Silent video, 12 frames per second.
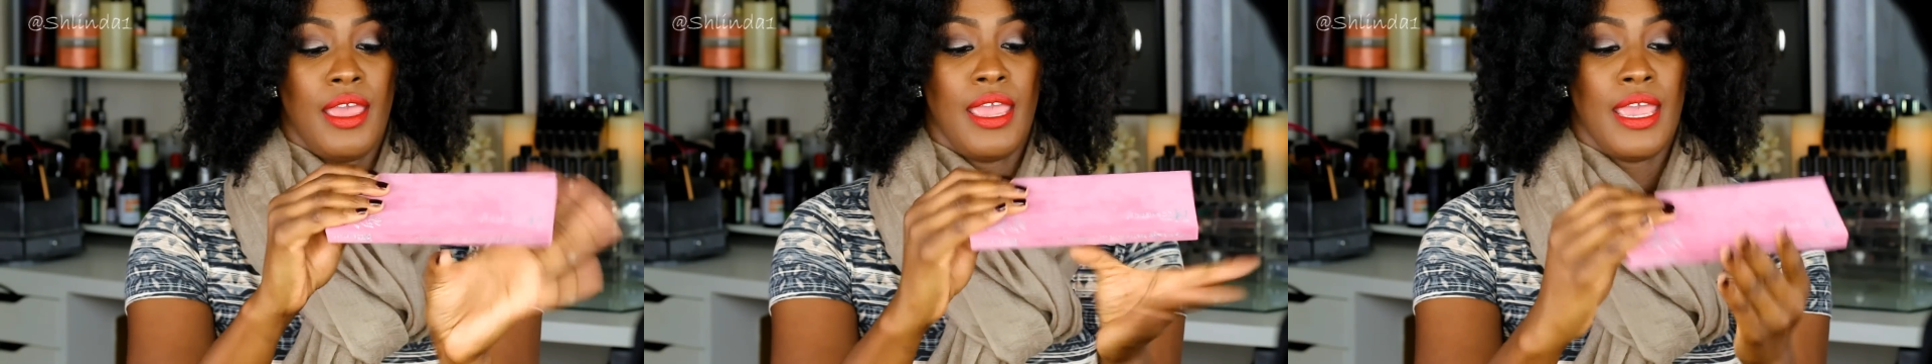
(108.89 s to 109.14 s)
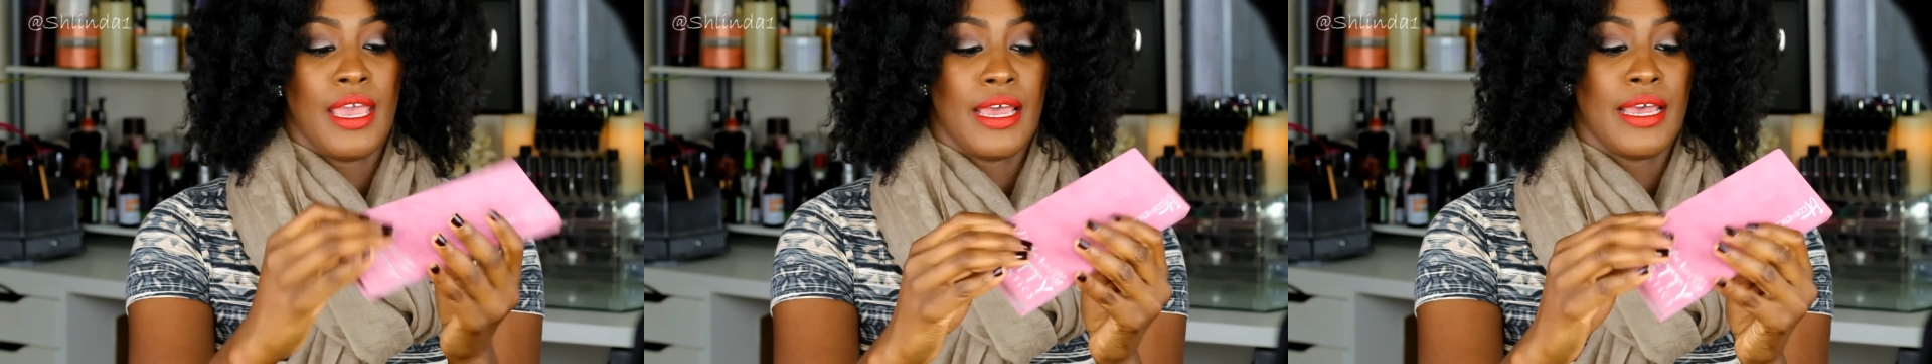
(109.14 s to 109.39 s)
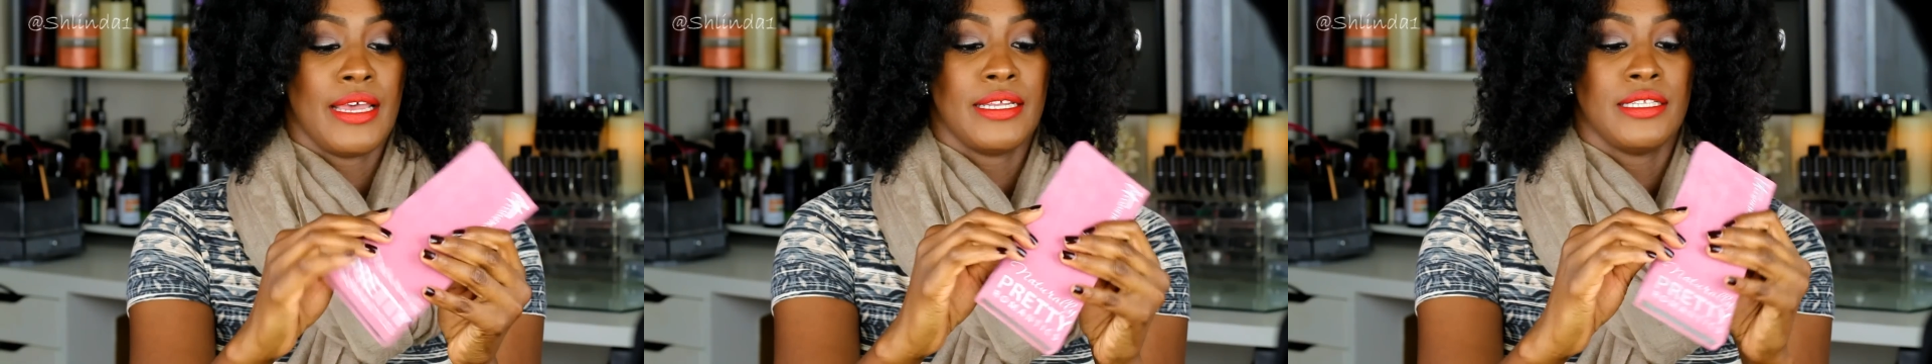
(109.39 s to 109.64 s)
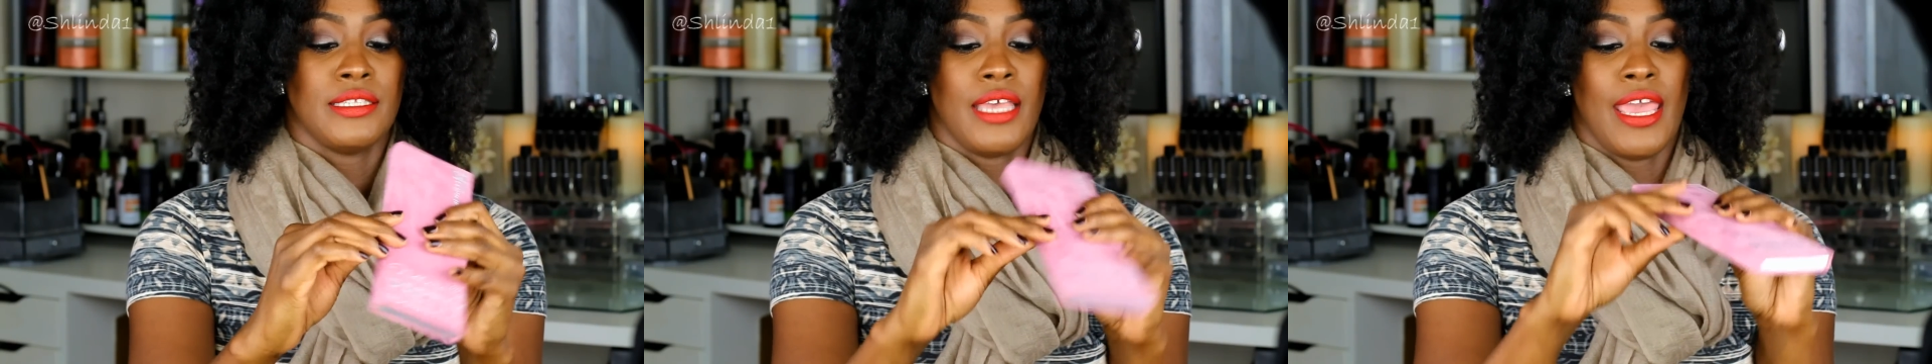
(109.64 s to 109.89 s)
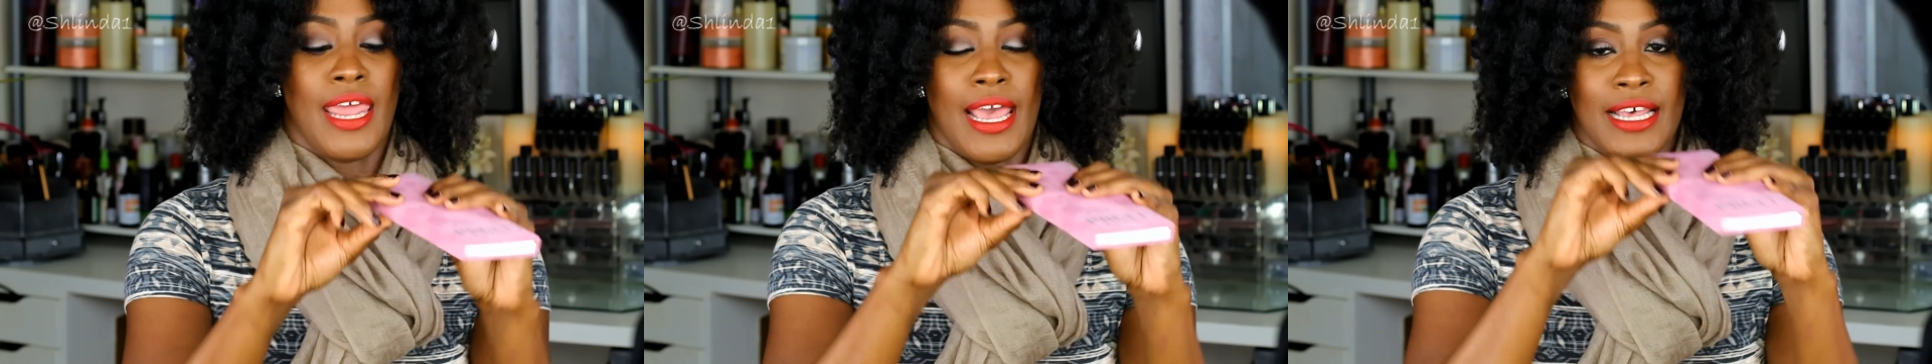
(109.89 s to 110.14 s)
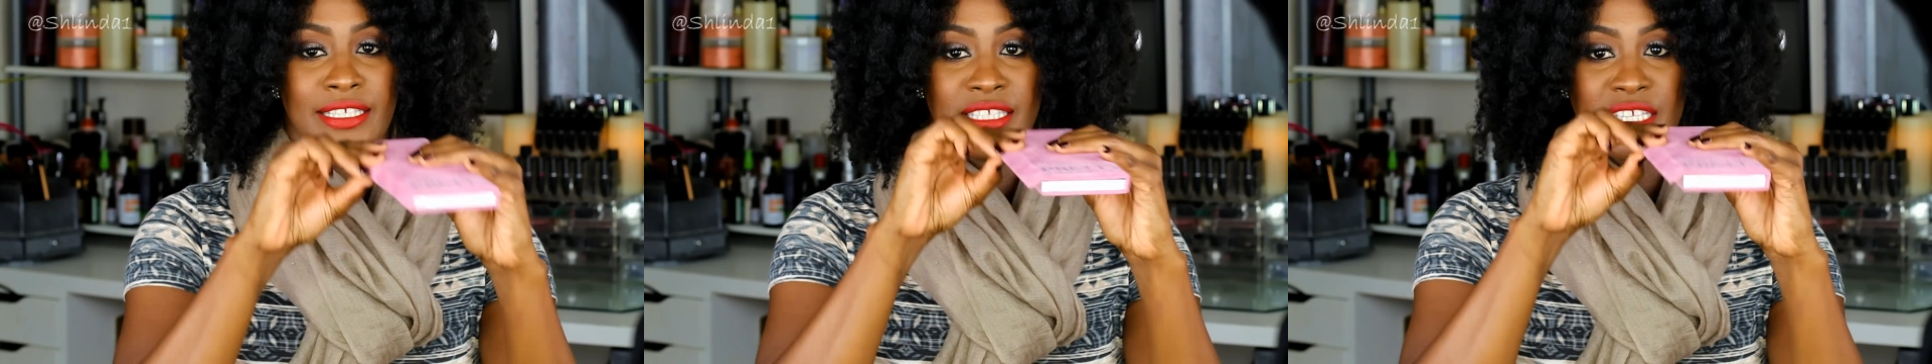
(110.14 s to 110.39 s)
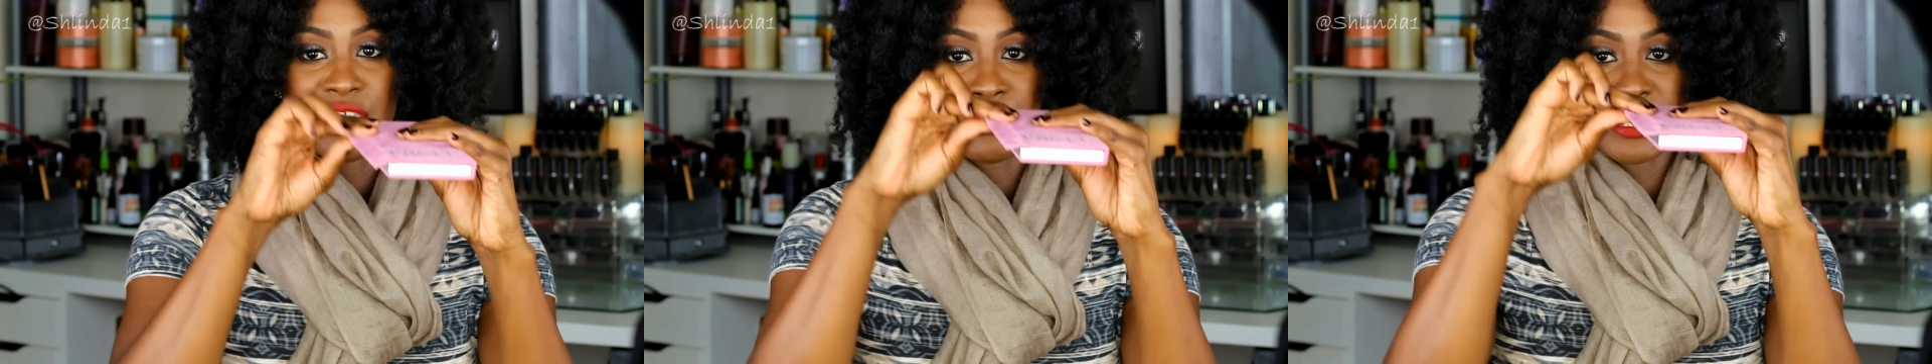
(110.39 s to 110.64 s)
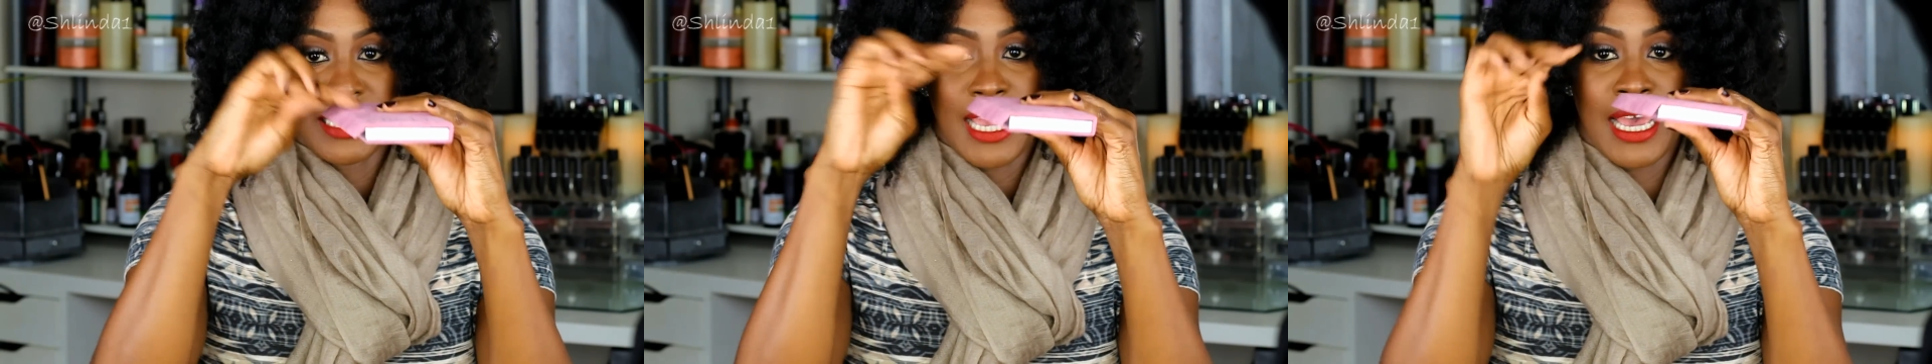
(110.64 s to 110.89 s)
And it has this
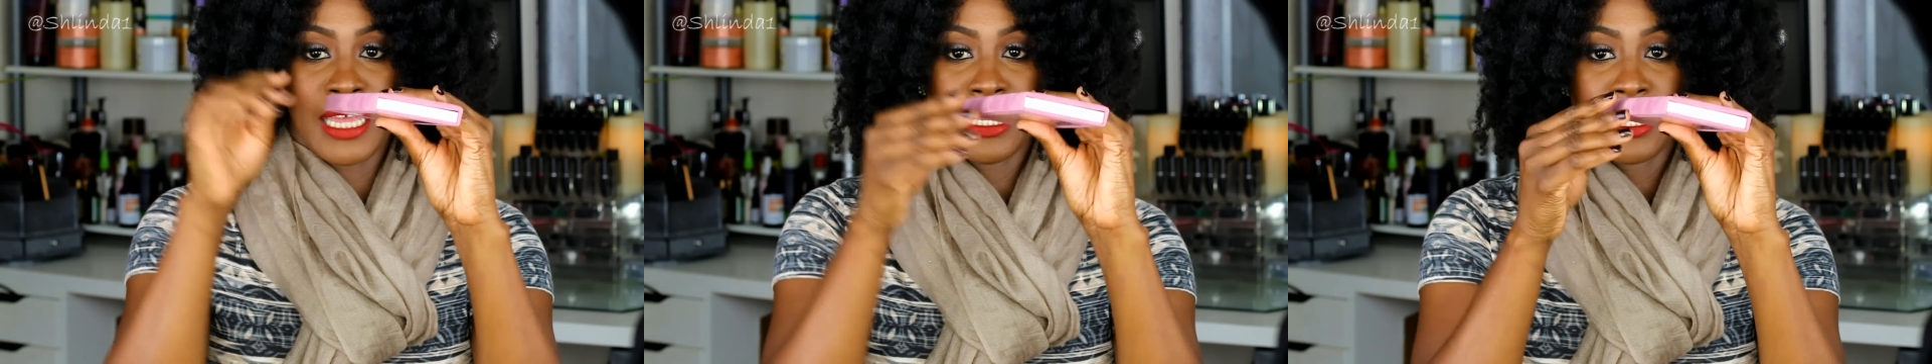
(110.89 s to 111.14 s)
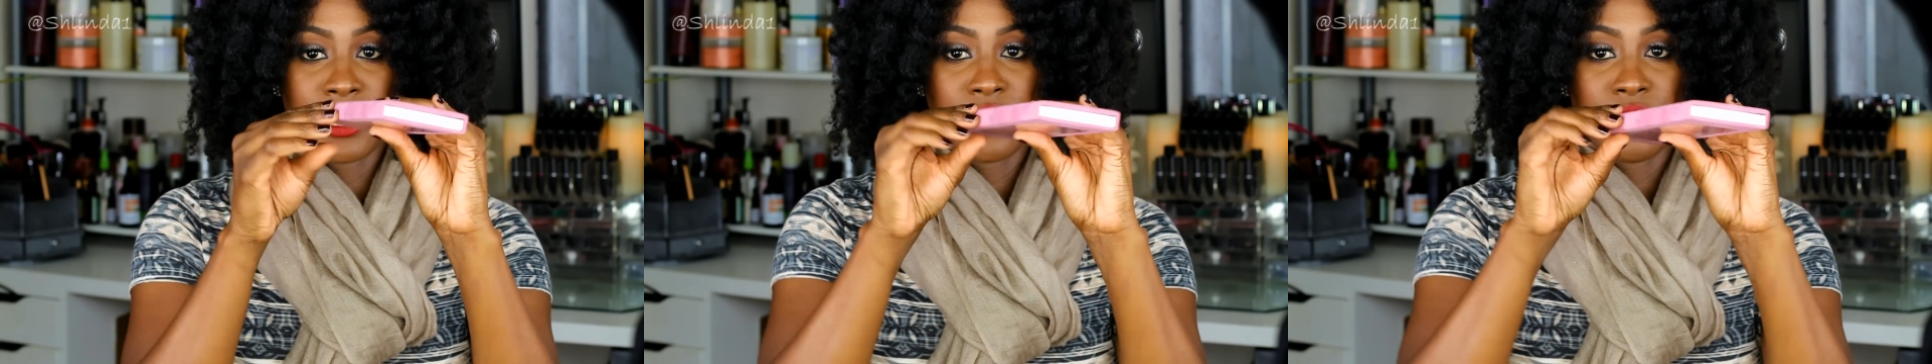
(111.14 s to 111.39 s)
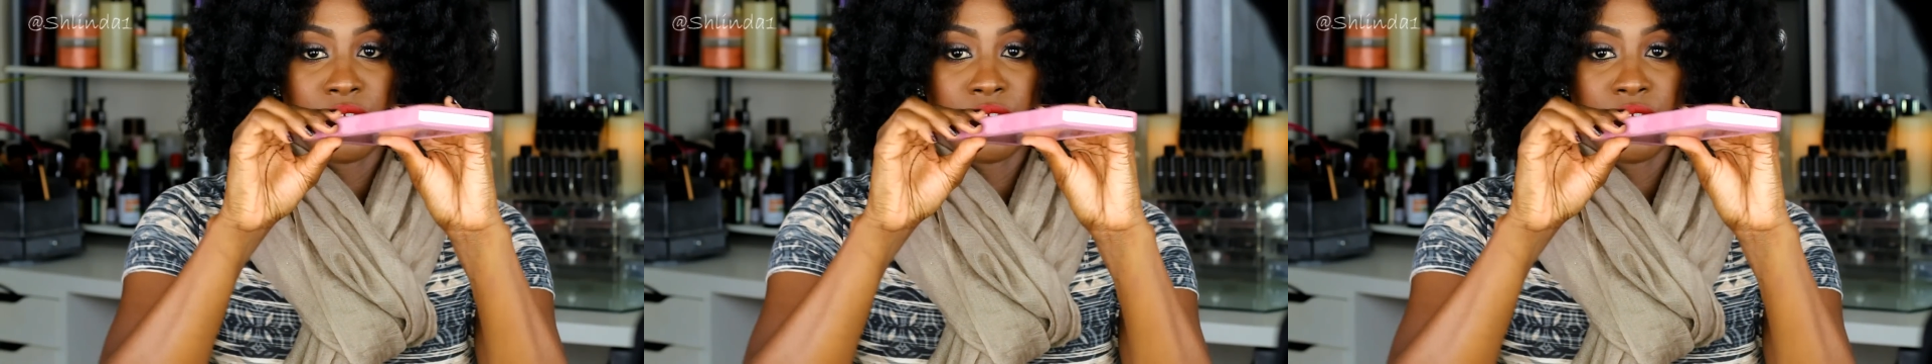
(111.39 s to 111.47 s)
metallic